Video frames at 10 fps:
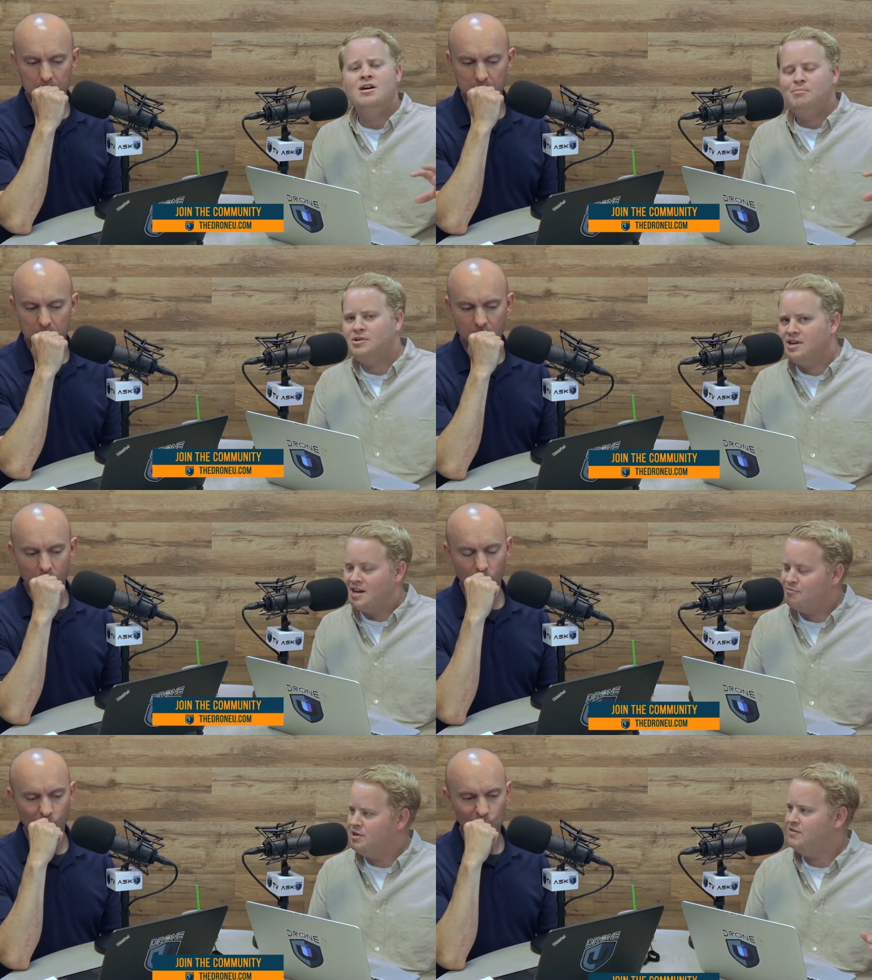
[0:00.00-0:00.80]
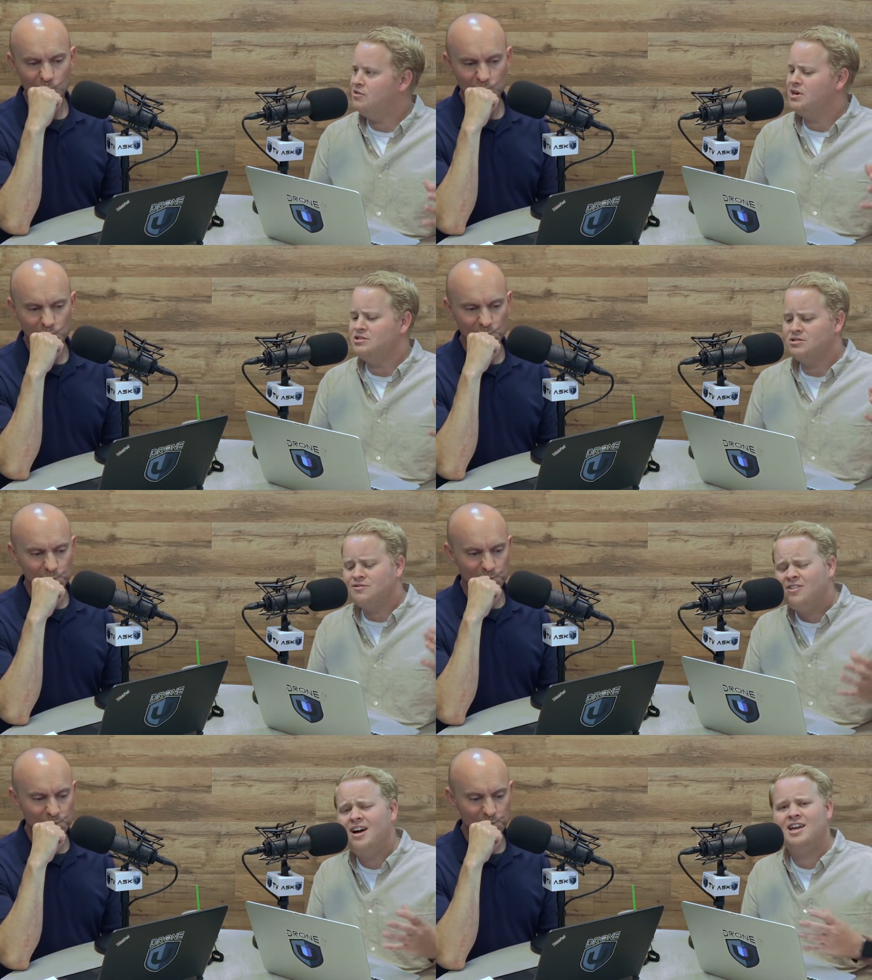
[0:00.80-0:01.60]
Speaker 1: building FPV racers,
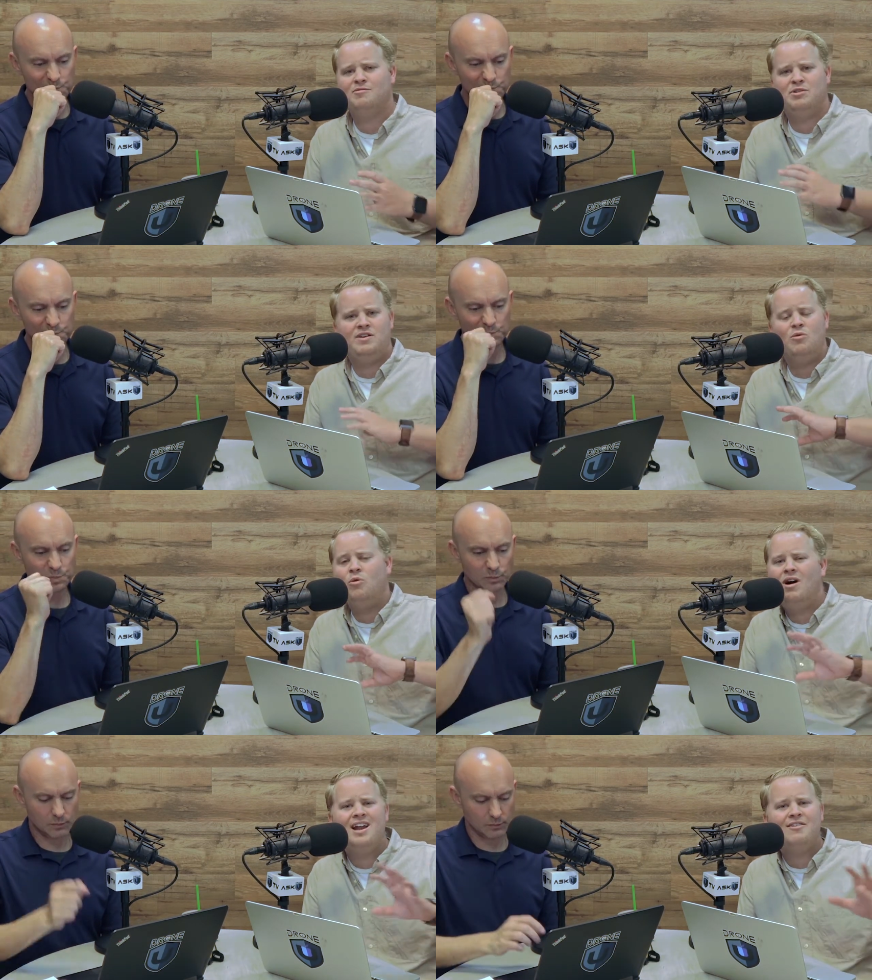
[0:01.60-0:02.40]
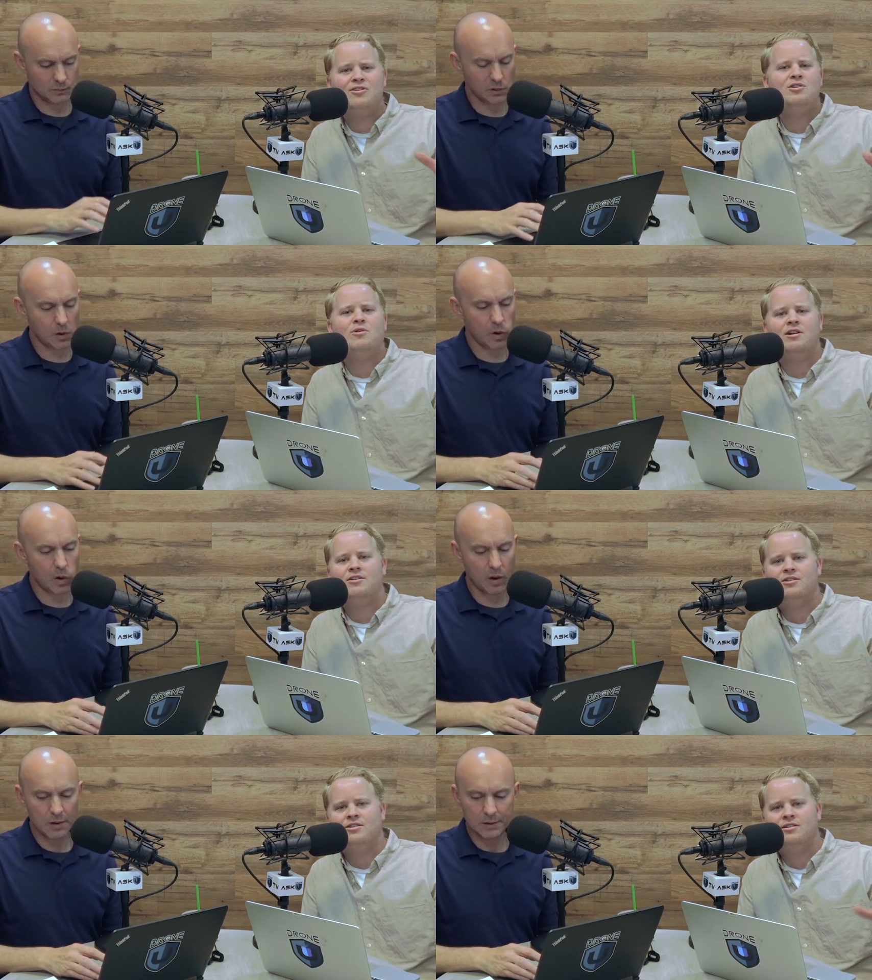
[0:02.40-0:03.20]
flying FPV, whatever you want to
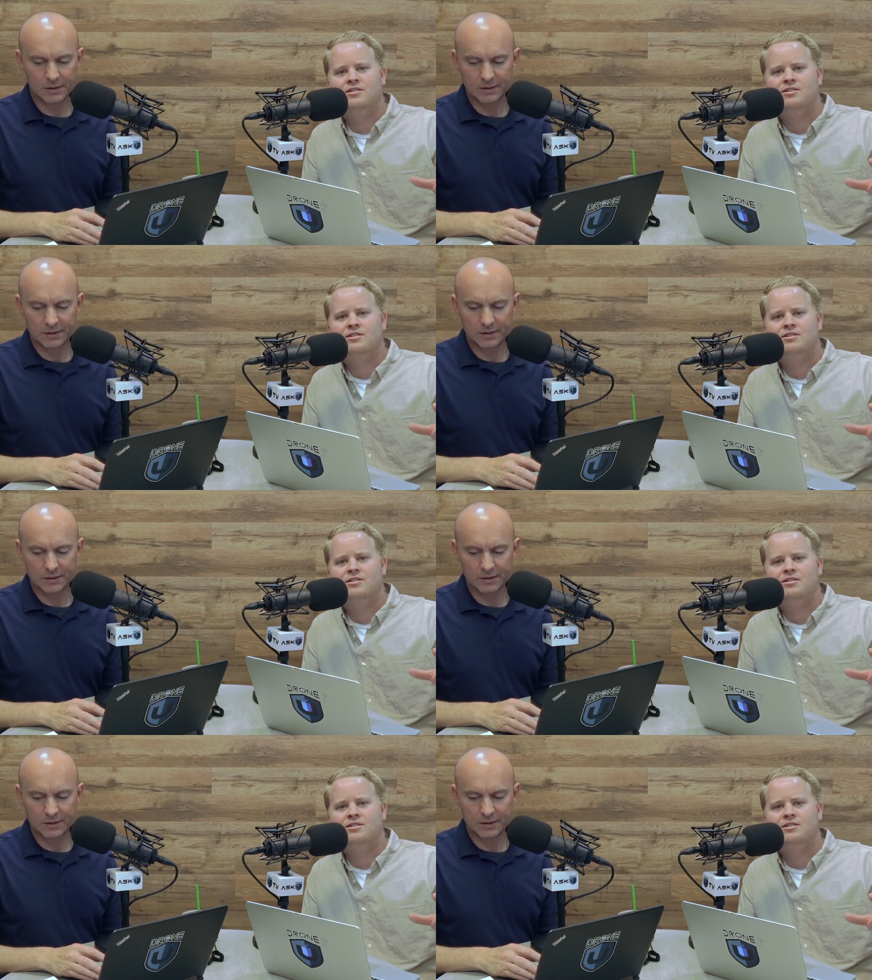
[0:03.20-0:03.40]
learn.